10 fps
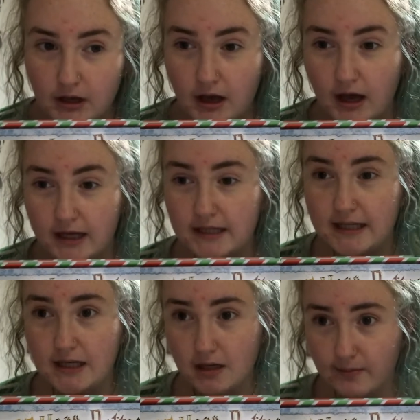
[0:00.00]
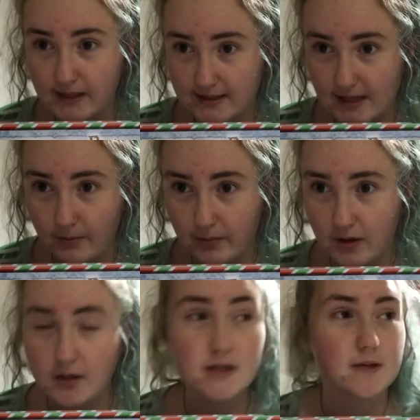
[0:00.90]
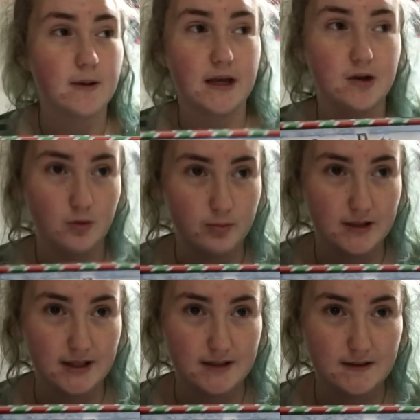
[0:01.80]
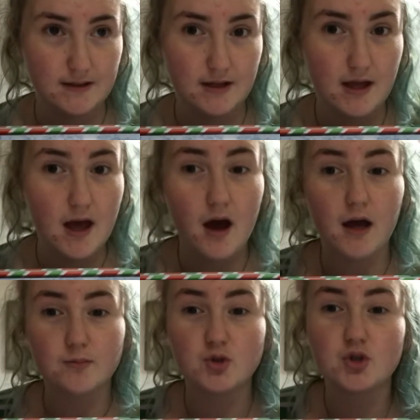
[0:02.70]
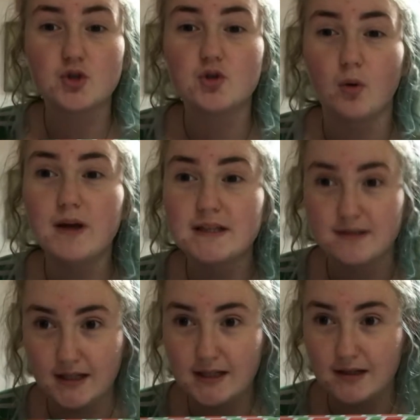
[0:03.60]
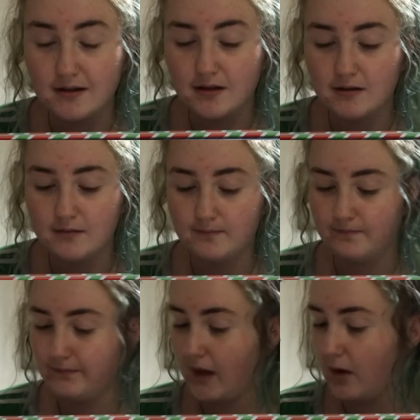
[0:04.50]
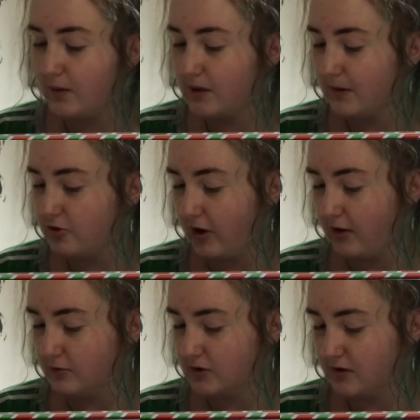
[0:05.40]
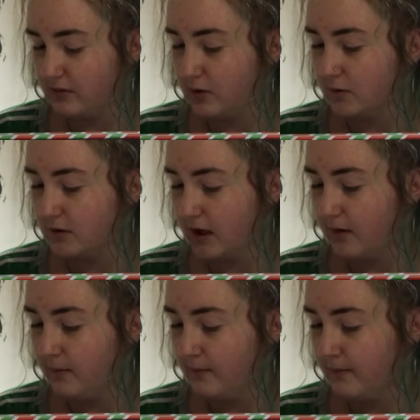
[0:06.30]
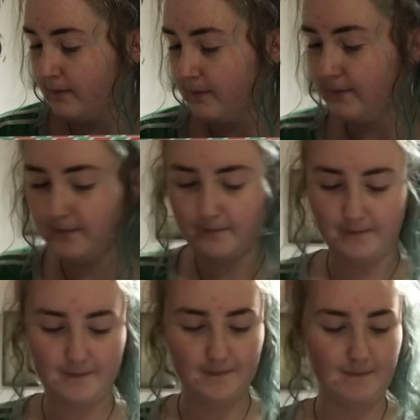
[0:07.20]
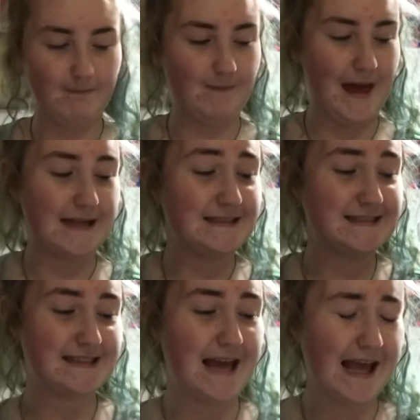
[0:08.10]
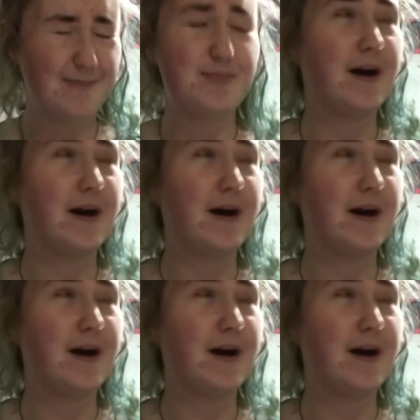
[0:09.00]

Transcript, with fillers: I need it to be December so I can open this. I'm so excited. I wonder what Draco is going to be holding. And Snape!